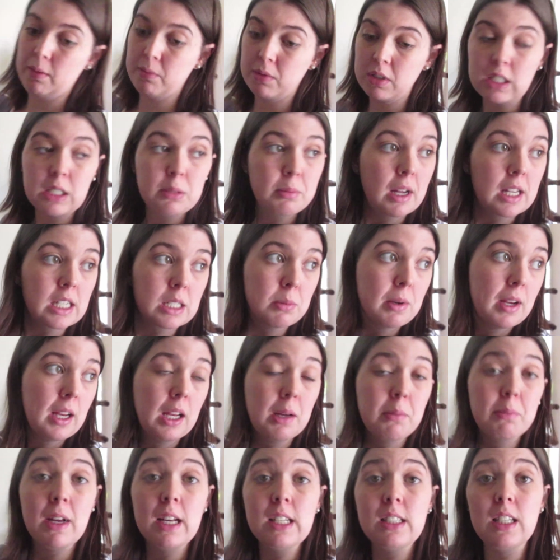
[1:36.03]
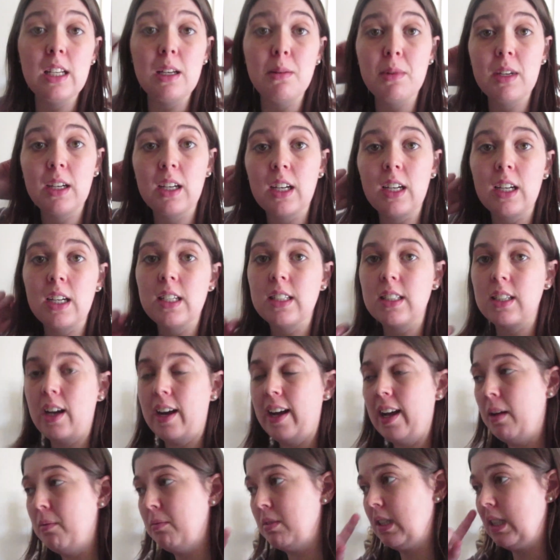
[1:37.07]
I'm just about to make it messy because
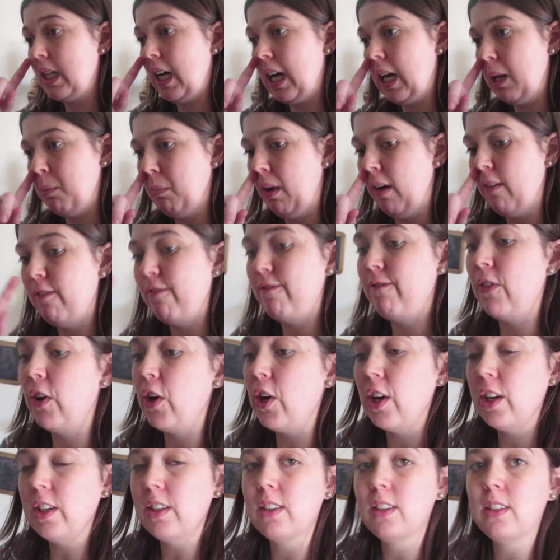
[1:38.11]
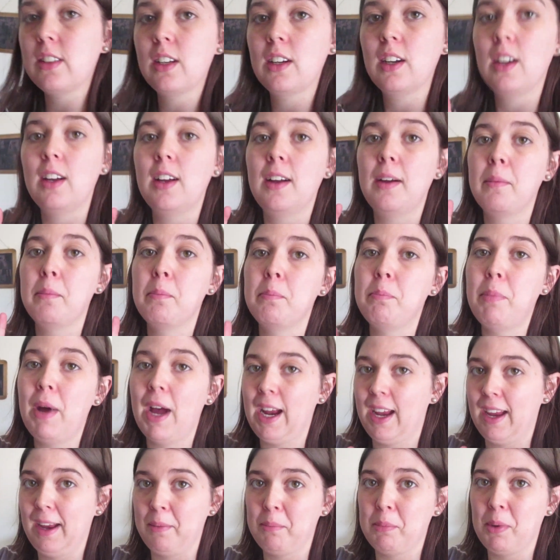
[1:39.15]
I am starting my first
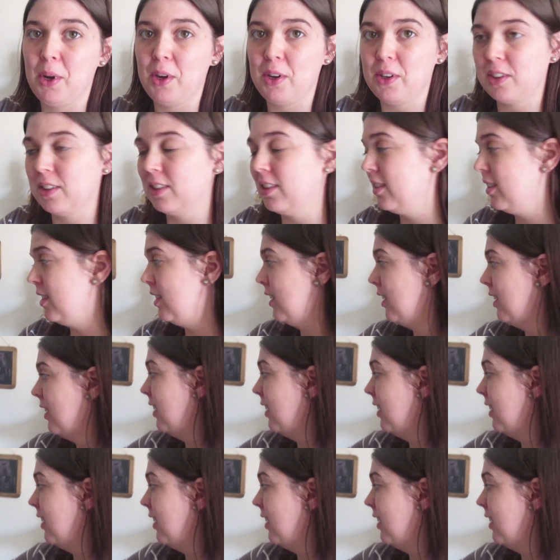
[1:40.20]
packing box.